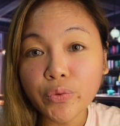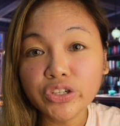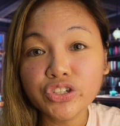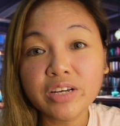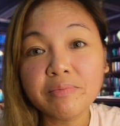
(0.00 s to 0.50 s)

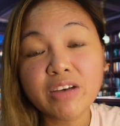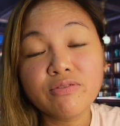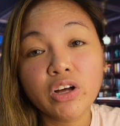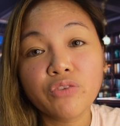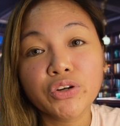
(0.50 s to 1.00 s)
watching my
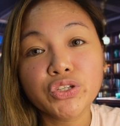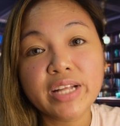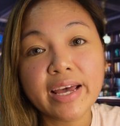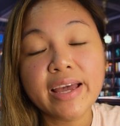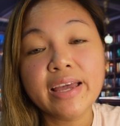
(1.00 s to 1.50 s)
vlog for
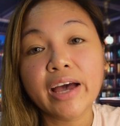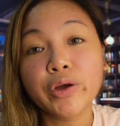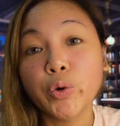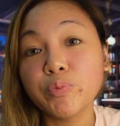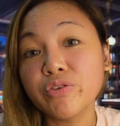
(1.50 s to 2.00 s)
today. I
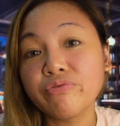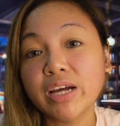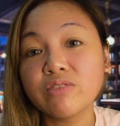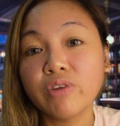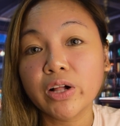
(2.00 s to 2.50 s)
hope you
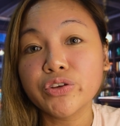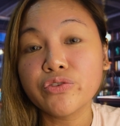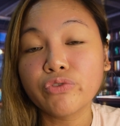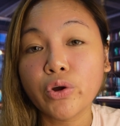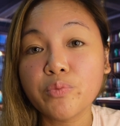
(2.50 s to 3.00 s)
find
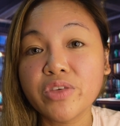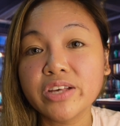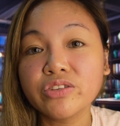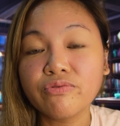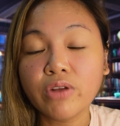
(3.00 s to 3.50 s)
value from
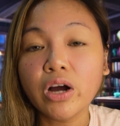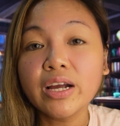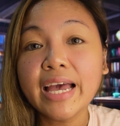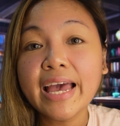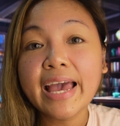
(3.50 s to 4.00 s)
this vlog.